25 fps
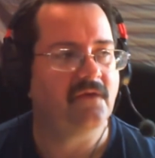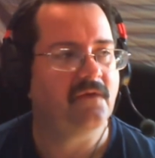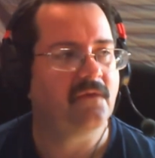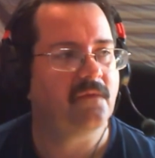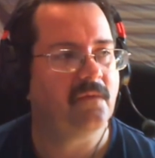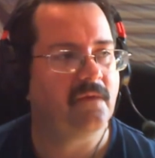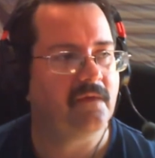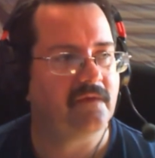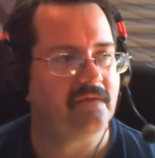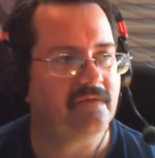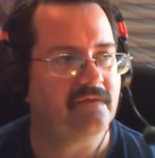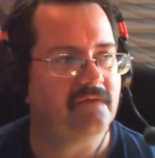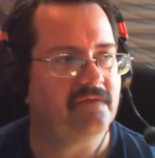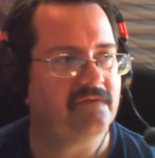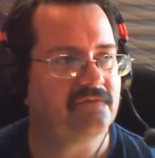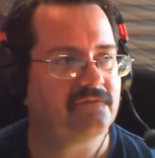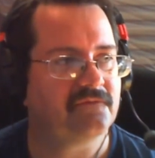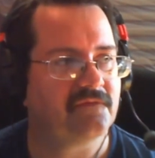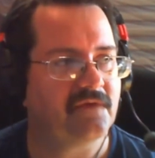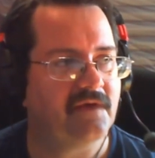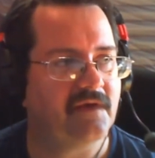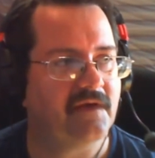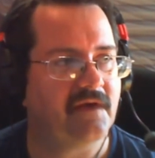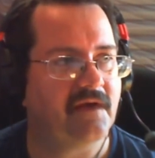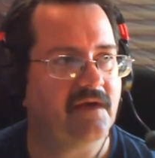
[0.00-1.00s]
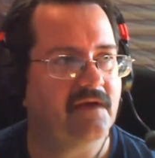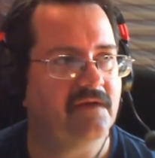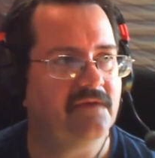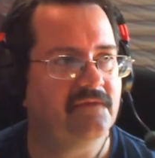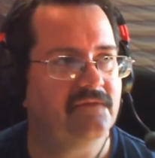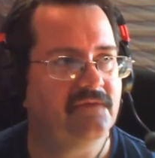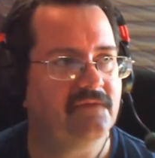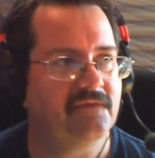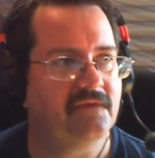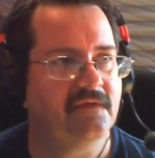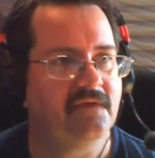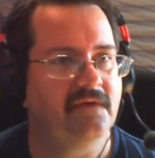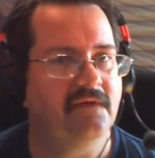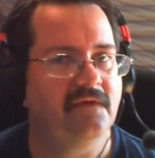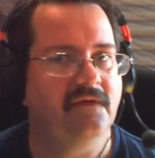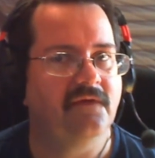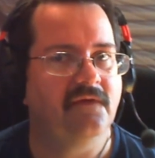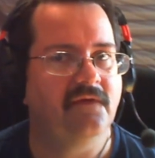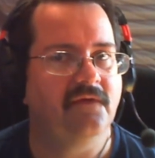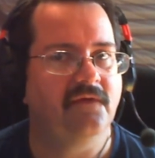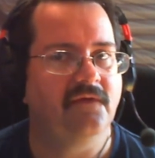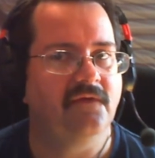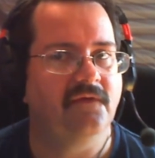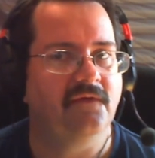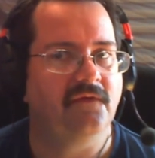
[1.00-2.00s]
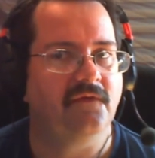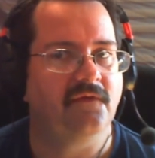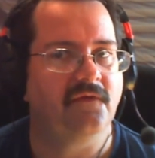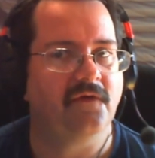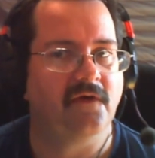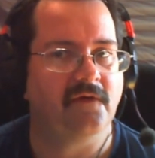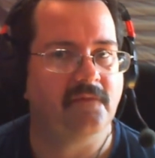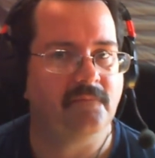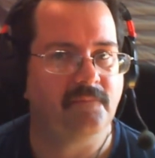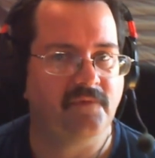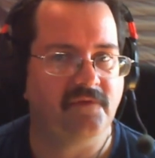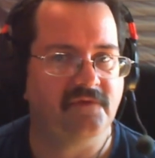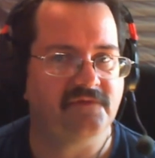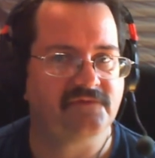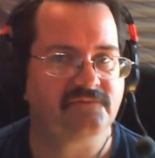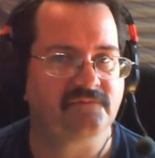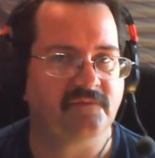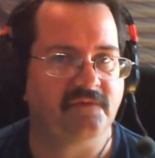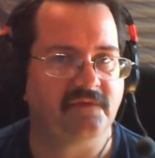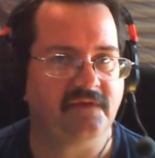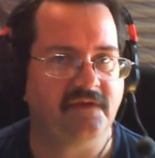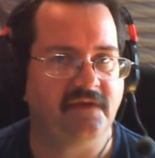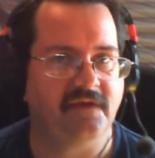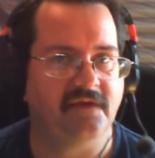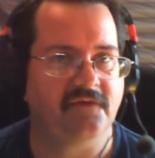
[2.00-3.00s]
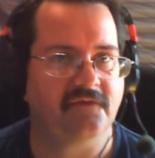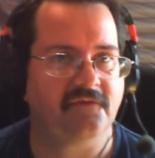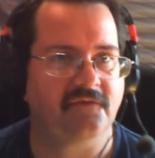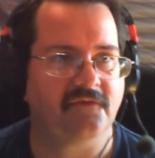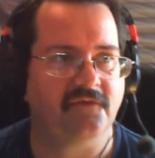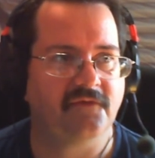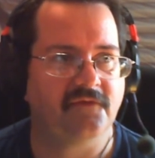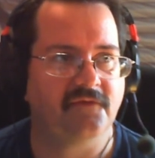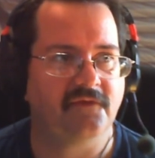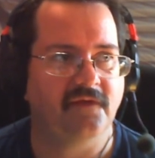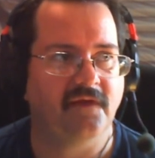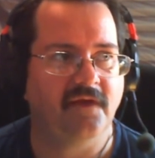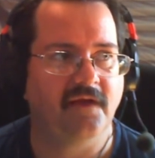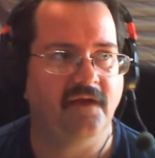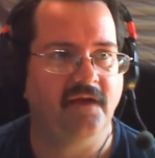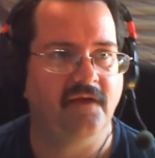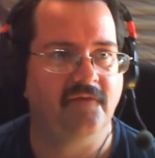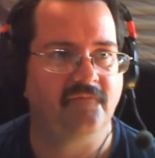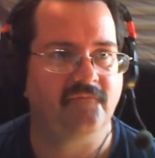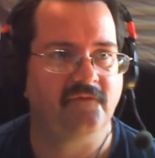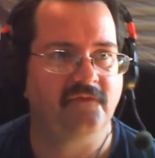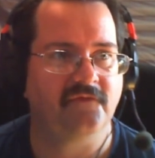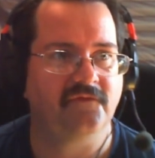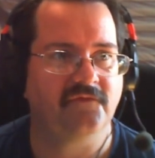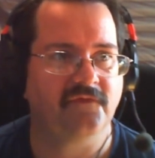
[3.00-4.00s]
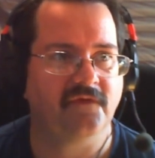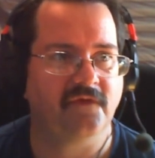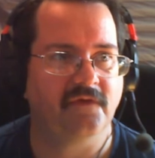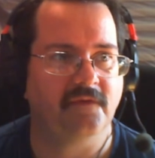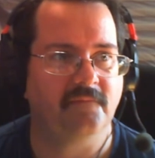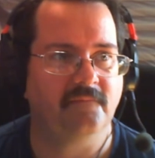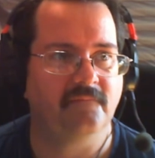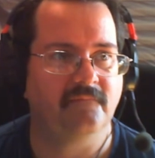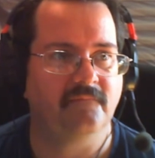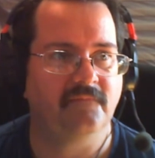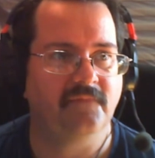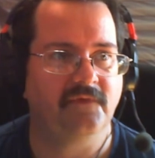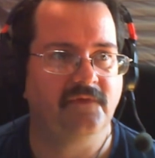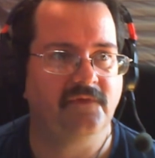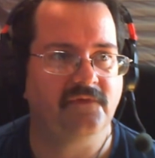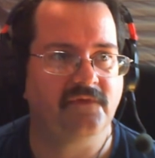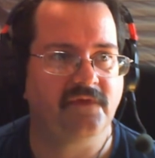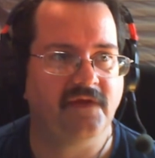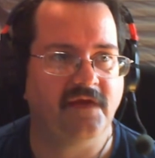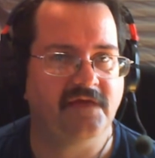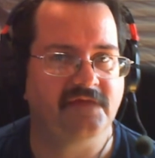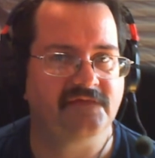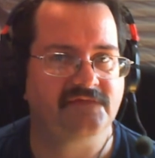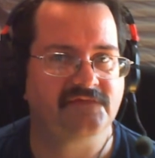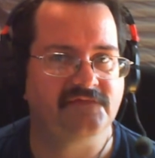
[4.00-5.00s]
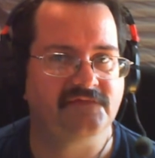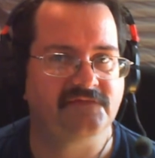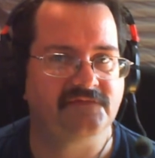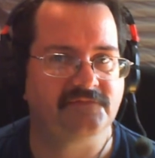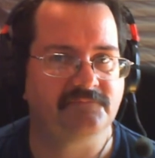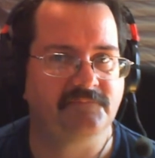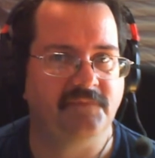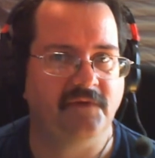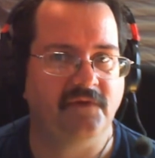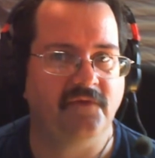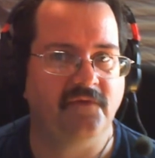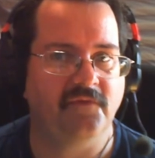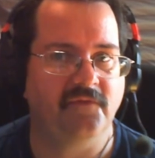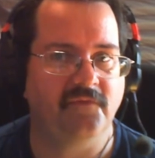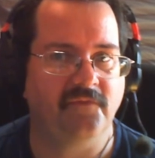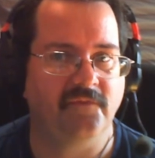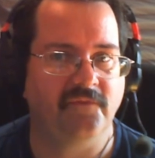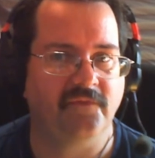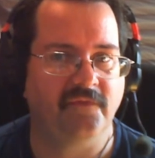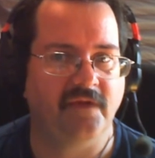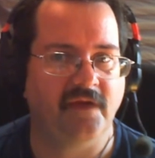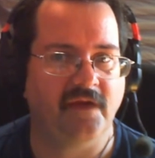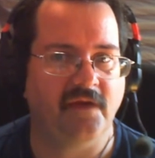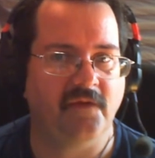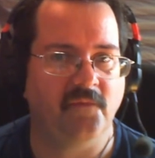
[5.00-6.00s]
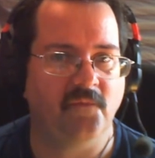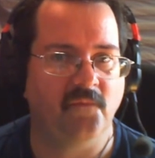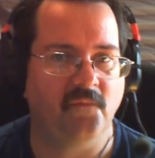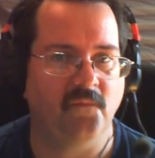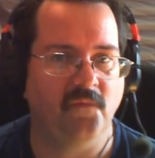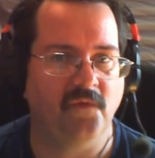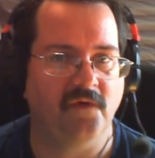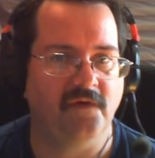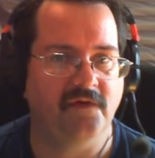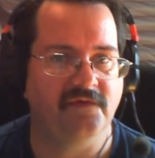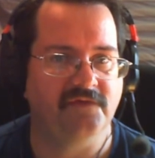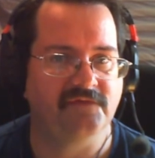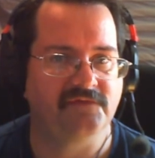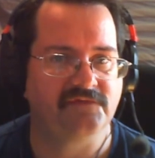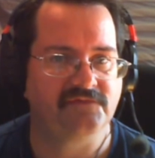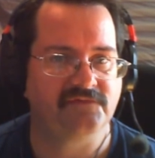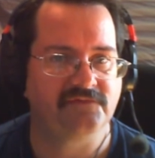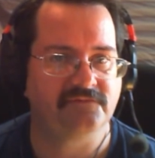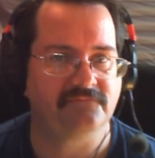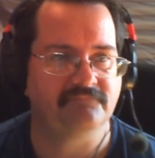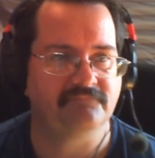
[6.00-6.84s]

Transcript: Quirion Dryad got a +1 counter every time you cast a spell that was